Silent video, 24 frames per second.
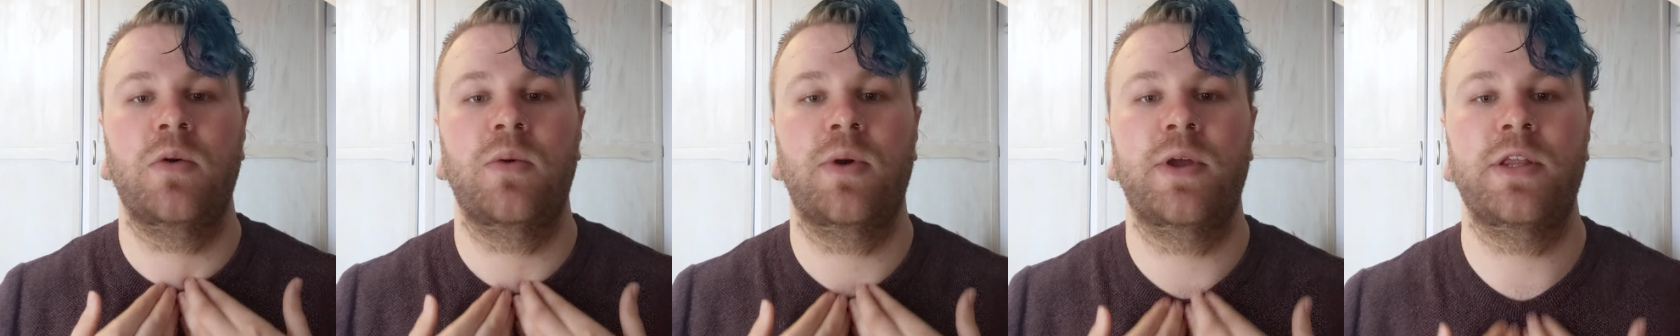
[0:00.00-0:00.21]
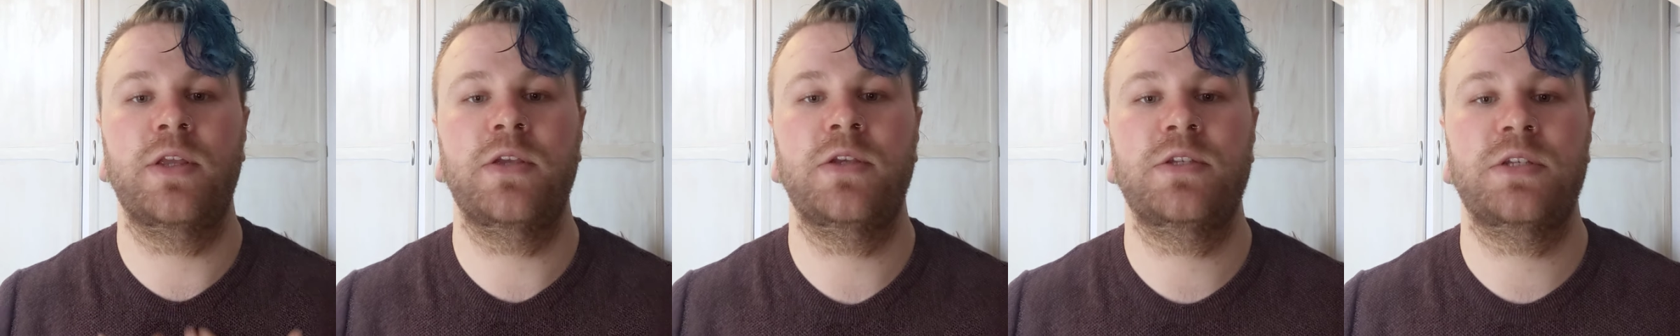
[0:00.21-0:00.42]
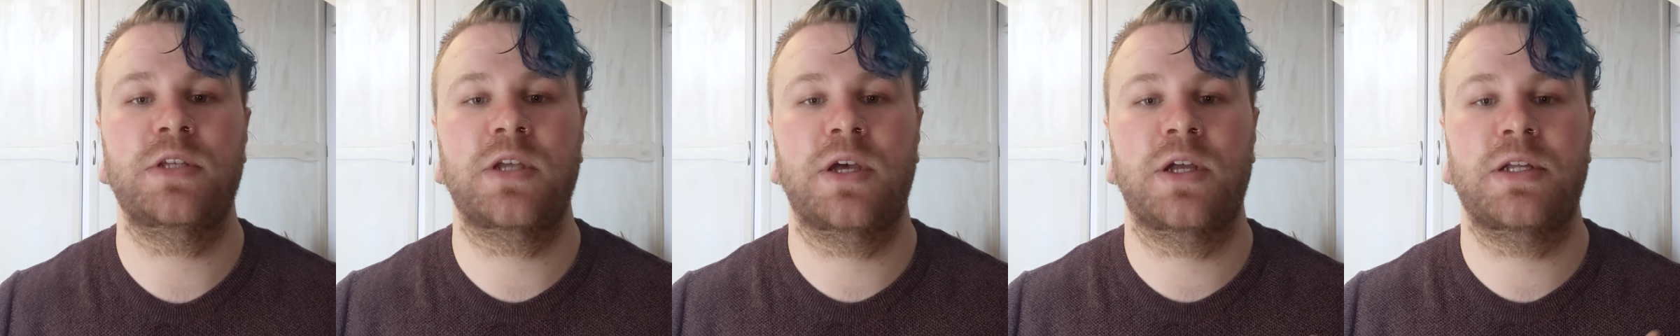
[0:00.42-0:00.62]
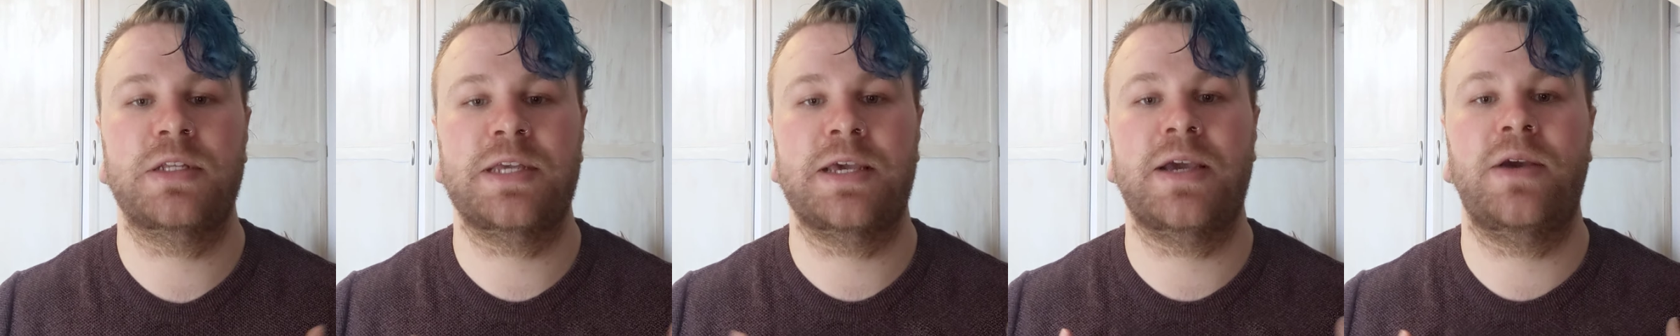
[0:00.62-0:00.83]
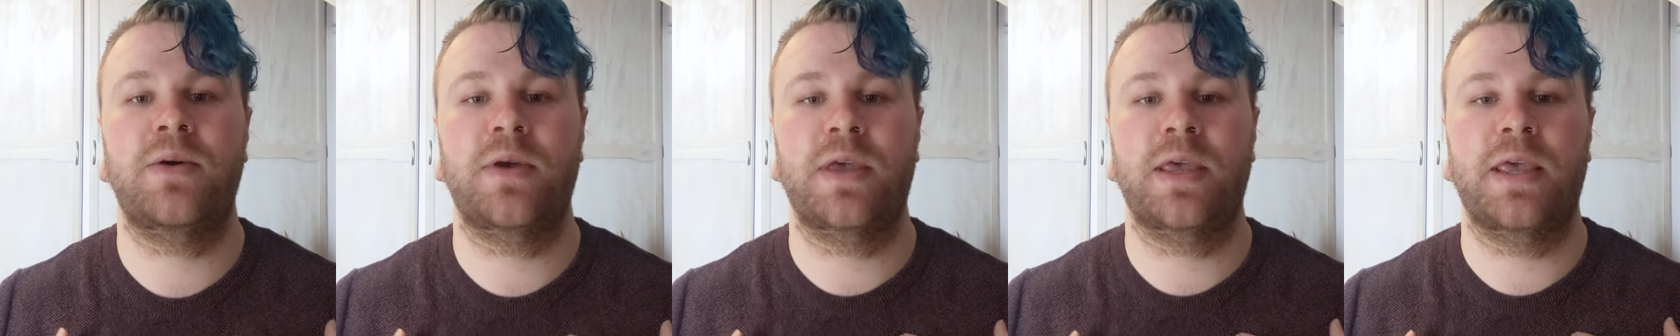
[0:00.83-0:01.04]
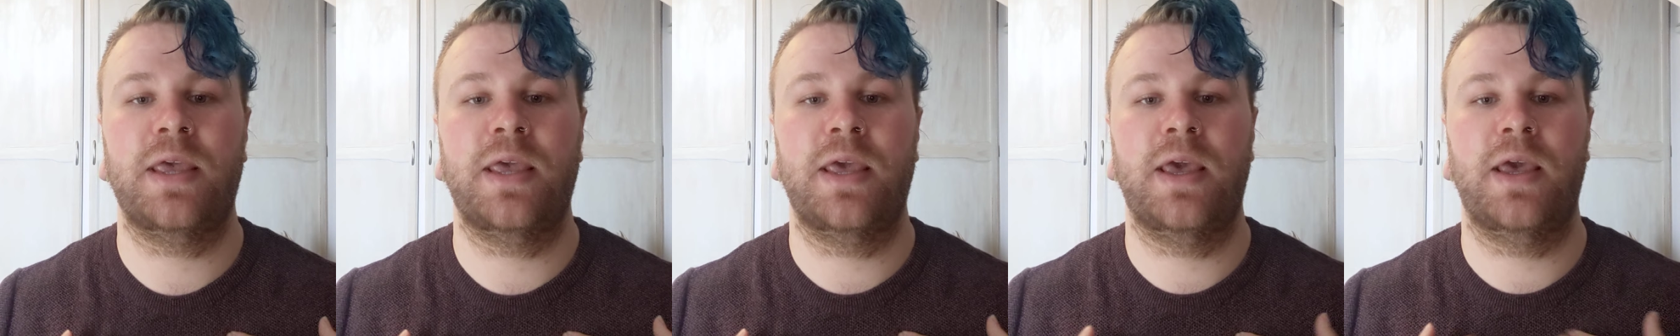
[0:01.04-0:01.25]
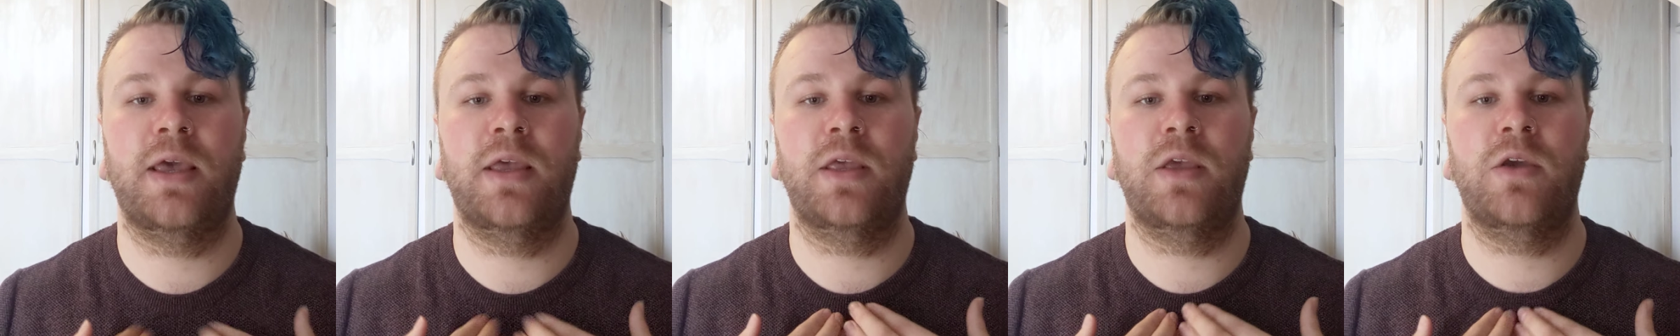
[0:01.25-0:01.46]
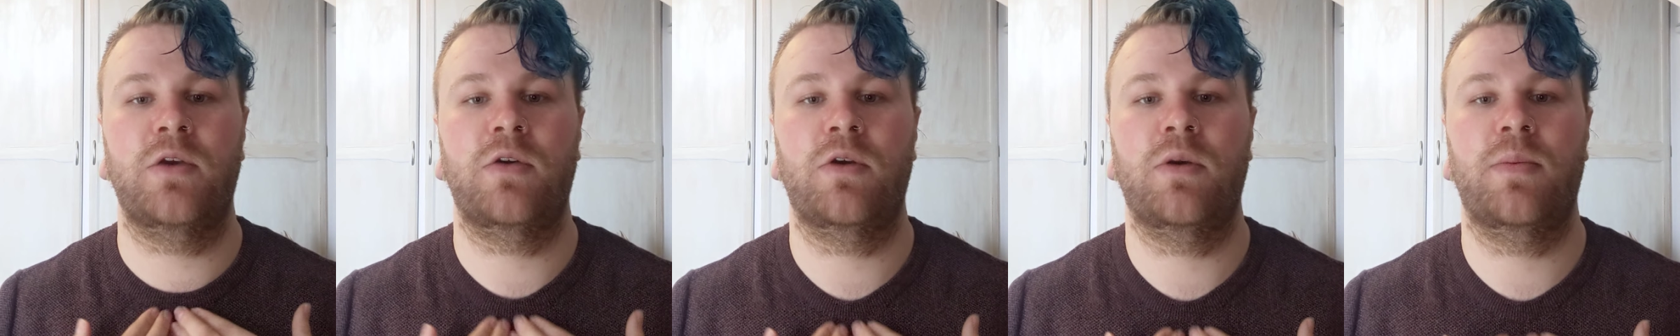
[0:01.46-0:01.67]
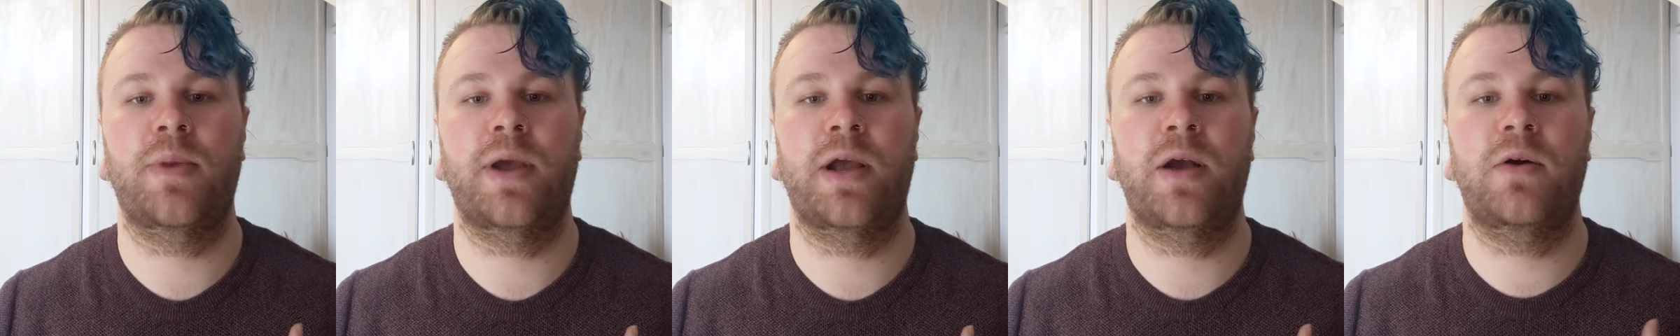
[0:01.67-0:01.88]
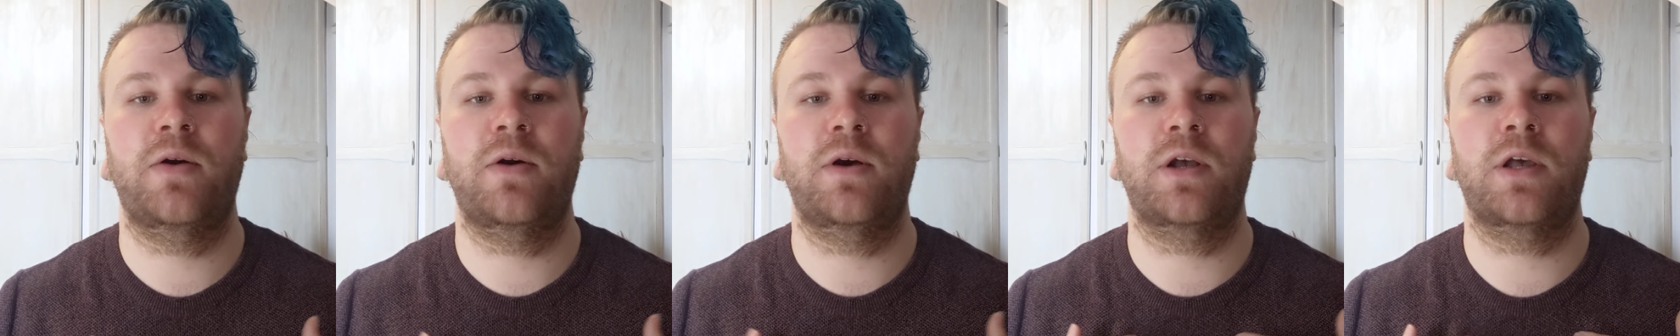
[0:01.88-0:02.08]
When you start out here, you're about